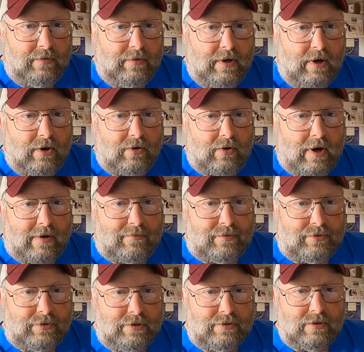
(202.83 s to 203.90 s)
and the aircraft
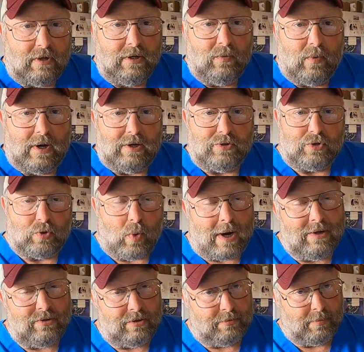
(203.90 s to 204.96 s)
essentially weighs
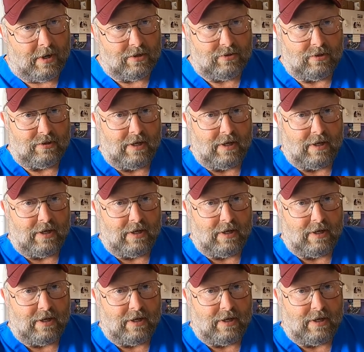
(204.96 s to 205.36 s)
twice as much.